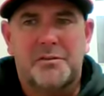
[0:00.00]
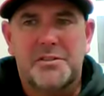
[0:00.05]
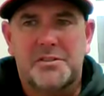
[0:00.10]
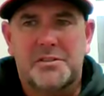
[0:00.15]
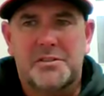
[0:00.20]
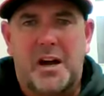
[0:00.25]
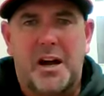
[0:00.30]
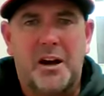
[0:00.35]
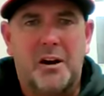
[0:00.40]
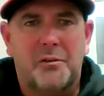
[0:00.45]

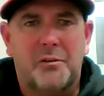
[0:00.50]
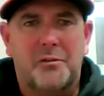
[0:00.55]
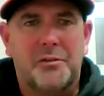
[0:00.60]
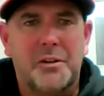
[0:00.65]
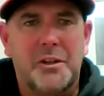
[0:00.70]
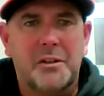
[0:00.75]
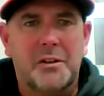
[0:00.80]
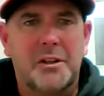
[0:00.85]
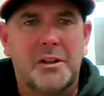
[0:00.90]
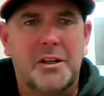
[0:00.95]
style
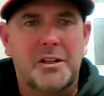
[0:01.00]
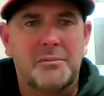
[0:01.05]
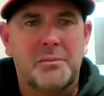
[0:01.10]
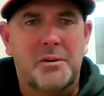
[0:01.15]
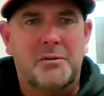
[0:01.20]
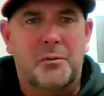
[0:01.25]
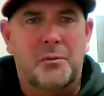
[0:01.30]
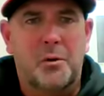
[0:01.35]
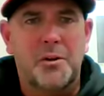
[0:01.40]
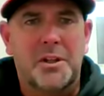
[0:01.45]
feeling
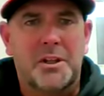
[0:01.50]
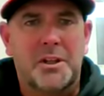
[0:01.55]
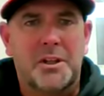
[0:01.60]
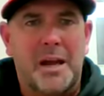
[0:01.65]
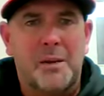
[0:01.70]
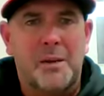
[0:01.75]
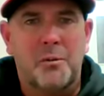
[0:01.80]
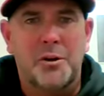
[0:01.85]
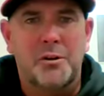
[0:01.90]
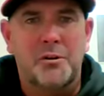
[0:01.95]
before the
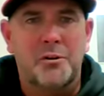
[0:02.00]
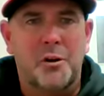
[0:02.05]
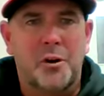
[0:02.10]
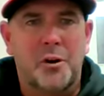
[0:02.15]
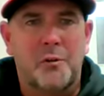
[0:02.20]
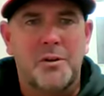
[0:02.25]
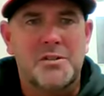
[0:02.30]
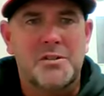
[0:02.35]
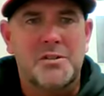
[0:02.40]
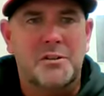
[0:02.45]
game, where you're
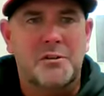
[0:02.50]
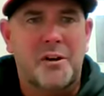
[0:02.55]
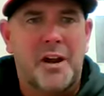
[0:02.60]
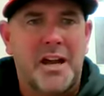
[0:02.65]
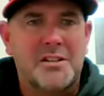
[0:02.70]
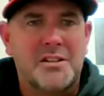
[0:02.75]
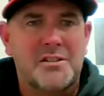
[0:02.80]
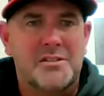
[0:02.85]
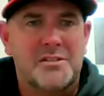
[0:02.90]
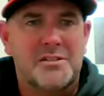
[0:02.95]
nervous and you're
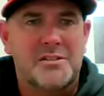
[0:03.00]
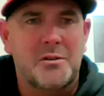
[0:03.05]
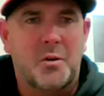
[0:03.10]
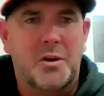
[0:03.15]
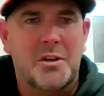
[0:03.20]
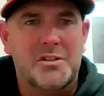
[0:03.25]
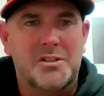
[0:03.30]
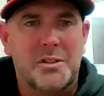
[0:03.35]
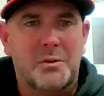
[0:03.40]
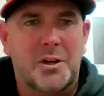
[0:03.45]
anxious and you
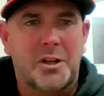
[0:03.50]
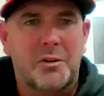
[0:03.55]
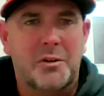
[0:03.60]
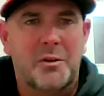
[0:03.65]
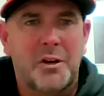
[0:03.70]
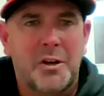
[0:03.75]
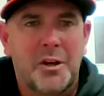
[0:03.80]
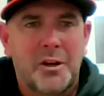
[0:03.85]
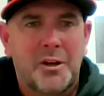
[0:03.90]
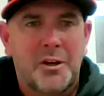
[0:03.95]
want to see what
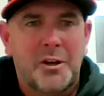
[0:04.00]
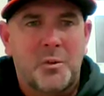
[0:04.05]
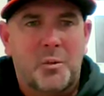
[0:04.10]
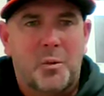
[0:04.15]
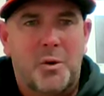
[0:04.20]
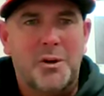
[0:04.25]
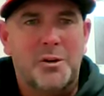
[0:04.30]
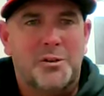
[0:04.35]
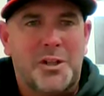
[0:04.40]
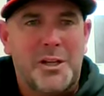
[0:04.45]

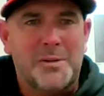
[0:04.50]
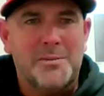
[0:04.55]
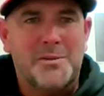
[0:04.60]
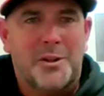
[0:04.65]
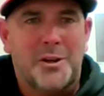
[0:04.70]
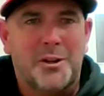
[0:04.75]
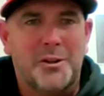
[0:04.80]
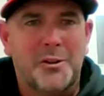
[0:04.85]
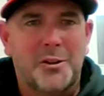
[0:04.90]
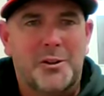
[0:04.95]
your team's
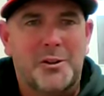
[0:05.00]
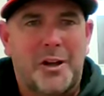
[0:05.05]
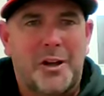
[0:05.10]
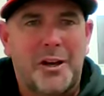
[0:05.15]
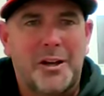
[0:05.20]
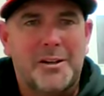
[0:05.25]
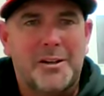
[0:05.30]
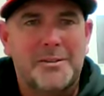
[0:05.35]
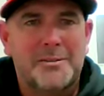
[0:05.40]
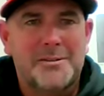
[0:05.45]
going to look
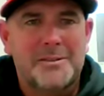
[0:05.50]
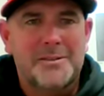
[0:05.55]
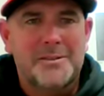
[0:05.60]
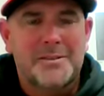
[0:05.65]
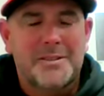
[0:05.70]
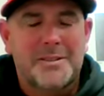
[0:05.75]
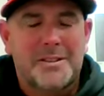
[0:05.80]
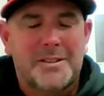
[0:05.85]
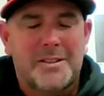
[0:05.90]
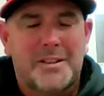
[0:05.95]
like.
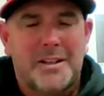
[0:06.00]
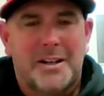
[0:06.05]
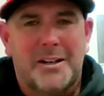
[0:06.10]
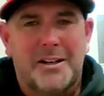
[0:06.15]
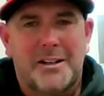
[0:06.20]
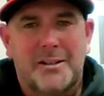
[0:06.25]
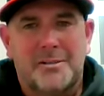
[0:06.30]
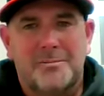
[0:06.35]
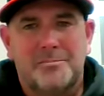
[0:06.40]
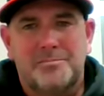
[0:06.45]

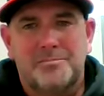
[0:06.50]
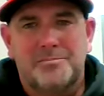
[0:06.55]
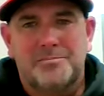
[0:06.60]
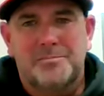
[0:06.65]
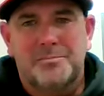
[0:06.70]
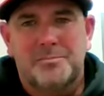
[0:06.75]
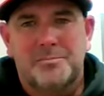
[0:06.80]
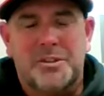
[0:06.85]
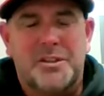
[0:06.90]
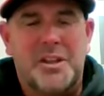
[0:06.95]

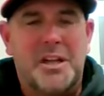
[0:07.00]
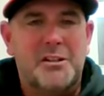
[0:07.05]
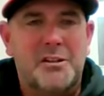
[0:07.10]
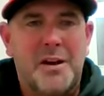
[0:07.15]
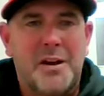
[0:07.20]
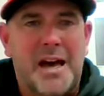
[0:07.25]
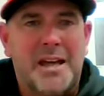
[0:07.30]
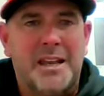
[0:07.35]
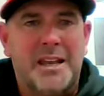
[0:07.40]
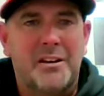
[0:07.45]
But then
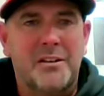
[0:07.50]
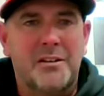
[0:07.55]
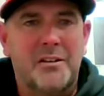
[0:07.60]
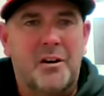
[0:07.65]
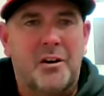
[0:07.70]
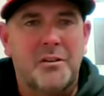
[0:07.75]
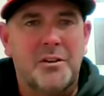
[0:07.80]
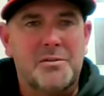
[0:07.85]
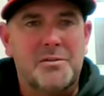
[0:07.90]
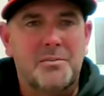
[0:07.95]
you add in
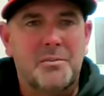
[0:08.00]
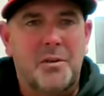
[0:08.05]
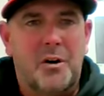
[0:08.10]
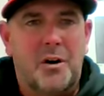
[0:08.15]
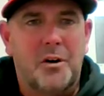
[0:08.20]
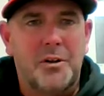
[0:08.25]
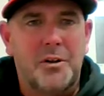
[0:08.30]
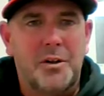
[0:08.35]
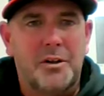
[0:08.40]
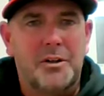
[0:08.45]
all
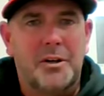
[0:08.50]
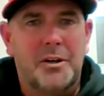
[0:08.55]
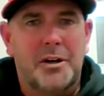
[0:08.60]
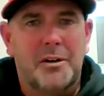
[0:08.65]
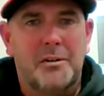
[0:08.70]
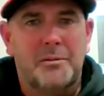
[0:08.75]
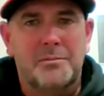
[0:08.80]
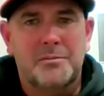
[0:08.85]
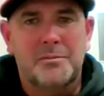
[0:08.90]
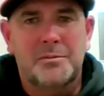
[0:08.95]

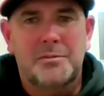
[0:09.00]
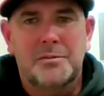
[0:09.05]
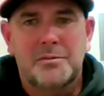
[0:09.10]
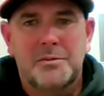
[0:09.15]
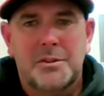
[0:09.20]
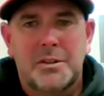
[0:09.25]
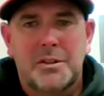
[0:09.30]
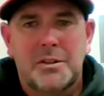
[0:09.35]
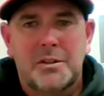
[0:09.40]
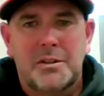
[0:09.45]
the
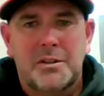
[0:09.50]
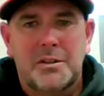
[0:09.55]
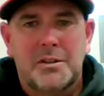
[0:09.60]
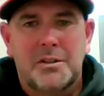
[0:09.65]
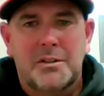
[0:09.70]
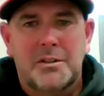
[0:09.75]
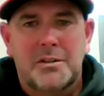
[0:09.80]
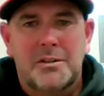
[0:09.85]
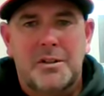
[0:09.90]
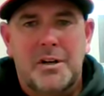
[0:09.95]

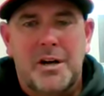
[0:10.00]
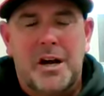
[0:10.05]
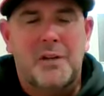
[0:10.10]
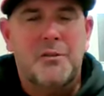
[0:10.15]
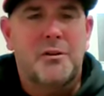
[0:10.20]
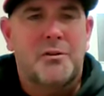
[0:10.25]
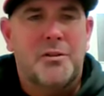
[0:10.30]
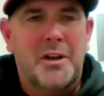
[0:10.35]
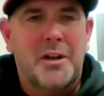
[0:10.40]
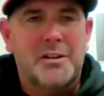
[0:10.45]

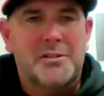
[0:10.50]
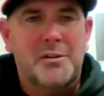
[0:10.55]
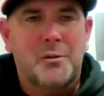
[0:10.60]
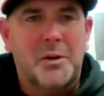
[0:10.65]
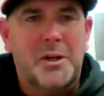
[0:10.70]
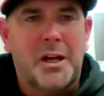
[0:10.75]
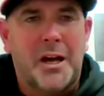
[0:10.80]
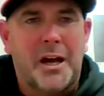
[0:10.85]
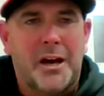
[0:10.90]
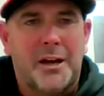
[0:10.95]
other things that
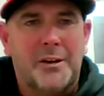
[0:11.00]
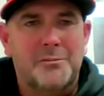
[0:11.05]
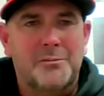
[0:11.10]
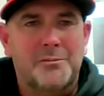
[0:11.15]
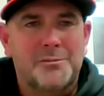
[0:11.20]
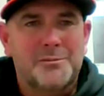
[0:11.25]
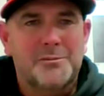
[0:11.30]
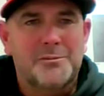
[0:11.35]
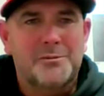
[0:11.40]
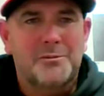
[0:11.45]
we had
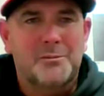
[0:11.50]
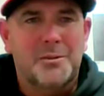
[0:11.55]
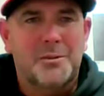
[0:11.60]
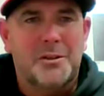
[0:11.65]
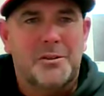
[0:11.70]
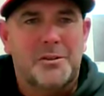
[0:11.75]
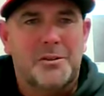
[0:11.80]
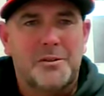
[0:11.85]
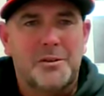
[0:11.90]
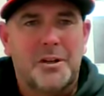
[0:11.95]

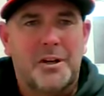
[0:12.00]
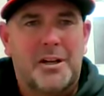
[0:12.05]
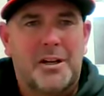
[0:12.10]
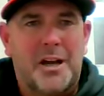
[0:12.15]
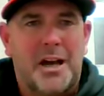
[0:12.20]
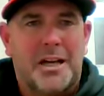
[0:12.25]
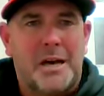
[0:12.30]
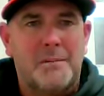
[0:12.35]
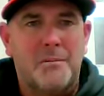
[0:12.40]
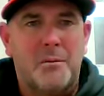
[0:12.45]
with a
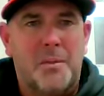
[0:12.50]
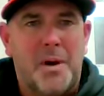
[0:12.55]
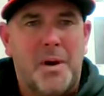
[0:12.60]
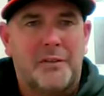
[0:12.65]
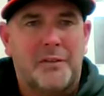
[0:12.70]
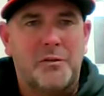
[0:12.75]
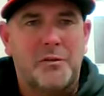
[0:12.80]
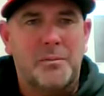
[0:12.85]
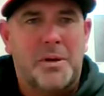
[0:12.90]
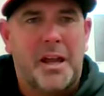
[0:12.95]
guy coming
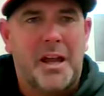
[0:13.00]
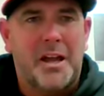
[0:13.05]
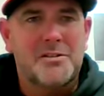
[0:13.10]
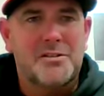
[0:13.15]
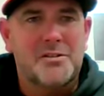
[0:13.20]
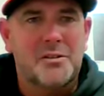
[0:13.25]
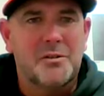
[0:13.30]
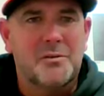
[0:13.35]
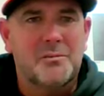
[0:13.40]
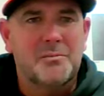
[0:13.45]
back from
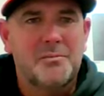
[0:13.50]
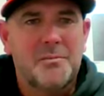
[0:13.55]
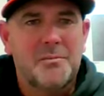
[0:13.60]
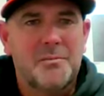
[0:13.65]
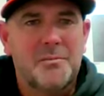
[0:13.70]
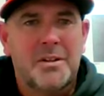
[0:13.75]
cancer,